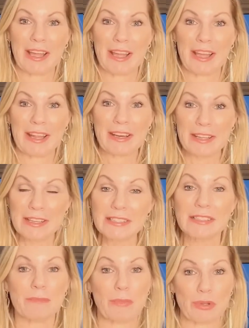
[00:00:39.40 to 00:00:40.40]
It is
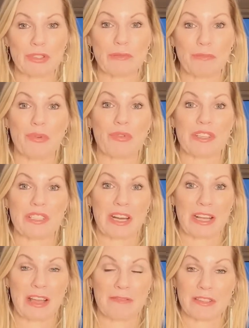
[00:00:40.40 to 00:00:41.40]
the most important
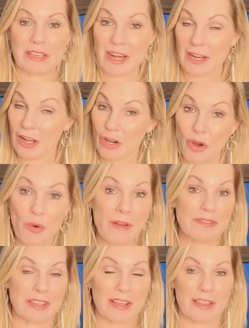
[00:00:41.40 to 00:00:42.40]
decade for dating. I know I've
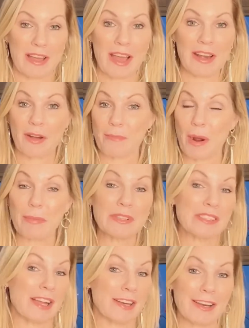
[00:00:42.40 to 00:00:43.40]
said that, and I'll probably
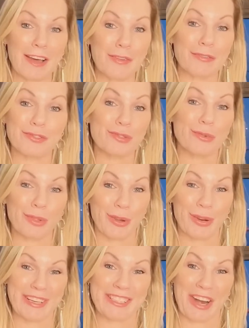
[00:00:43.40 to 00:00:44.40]
say it another 2 or
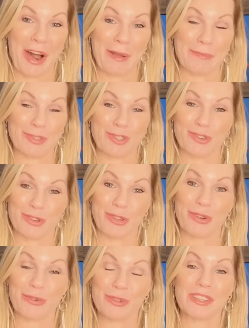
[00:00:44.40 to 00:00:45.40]
3 times during the
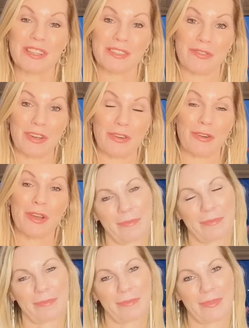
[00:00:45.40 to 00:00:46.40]
course of this video.
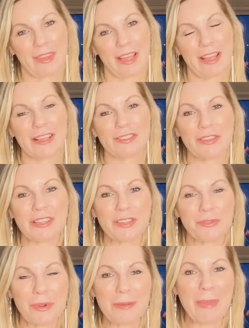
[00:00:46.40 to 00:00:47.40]
So there's
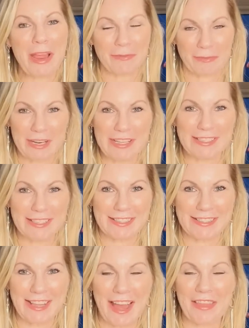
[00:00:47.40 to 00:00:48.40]
3 main
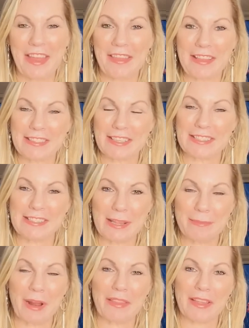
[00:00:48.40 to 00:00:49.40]
reasons that there's going to seem
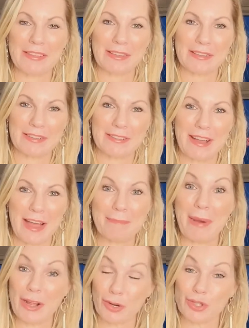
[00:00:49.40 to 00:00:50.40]
like there's a
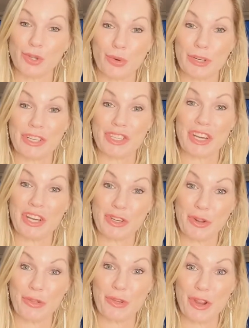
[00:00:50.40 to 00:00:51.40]
male shortage in your
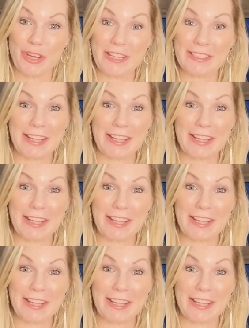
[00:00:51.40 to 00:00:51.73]
30s.